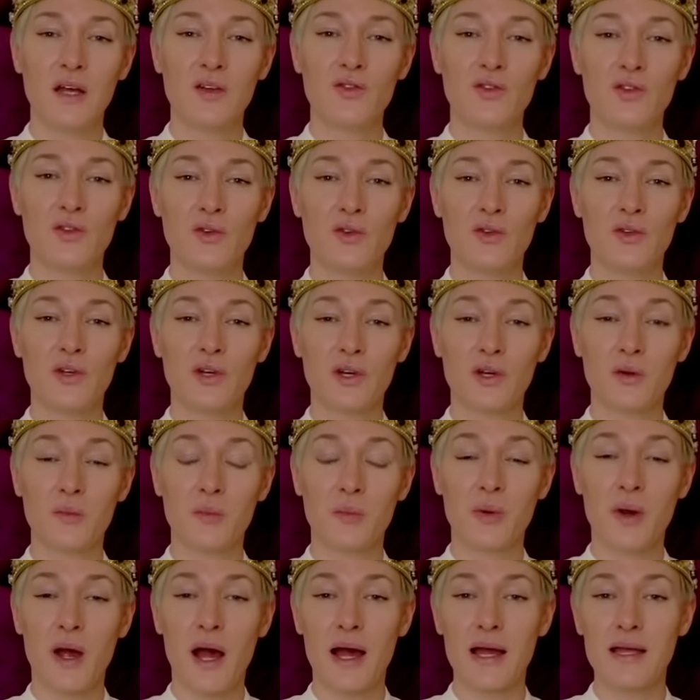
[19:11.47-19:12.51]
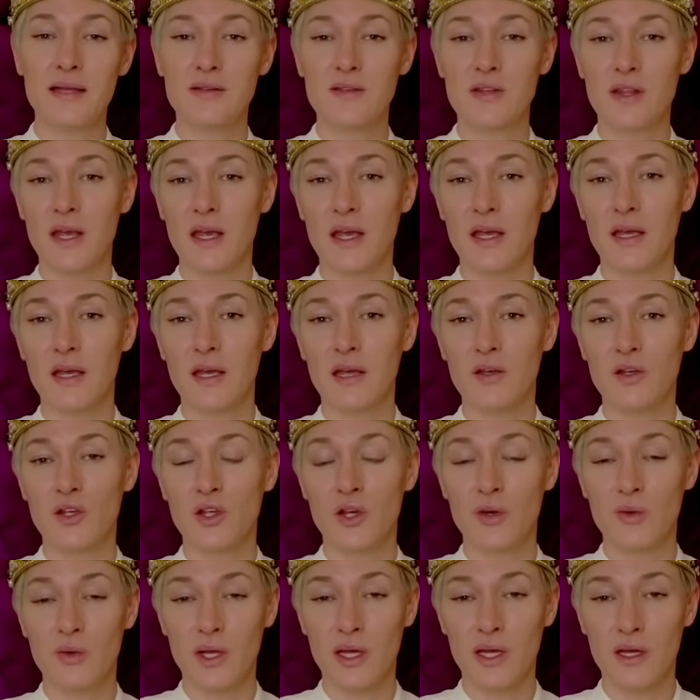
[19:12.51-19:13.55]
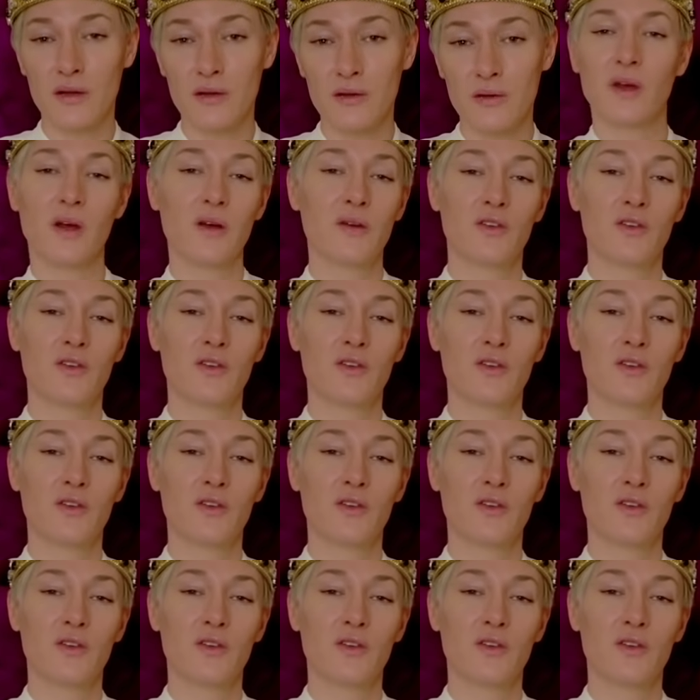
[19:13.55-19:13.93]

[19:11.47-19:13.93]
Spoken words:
that comprise the Union,